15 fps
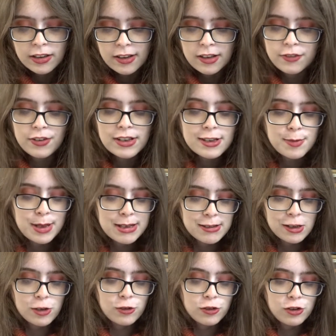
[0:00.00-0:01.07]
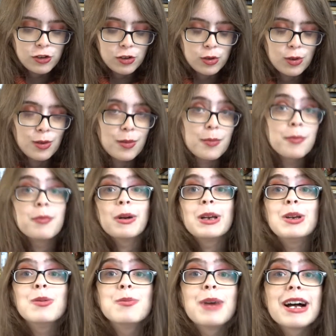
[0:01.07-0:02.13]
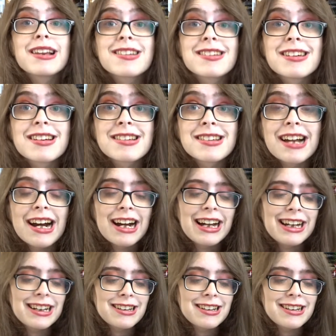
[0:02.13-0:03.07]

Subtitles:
Fizby's cute too, but you must decide.